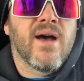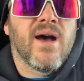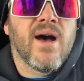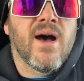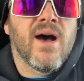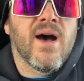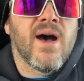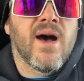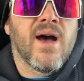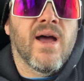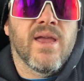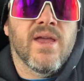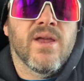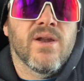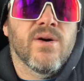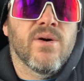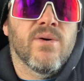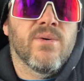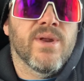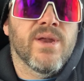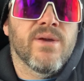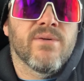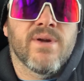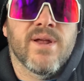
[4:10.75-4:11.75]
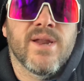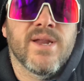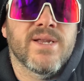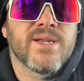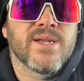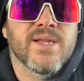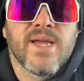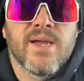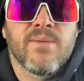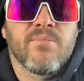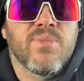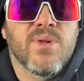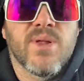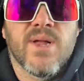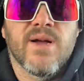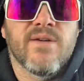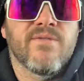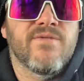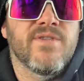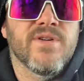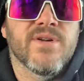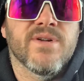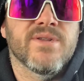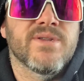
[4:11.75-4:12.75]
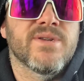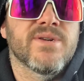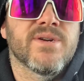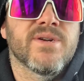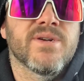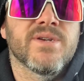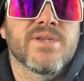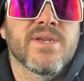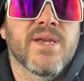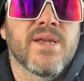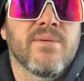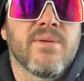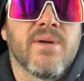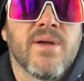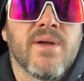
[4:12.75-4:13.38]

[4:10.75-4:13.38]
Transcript: When you run into like plug filters and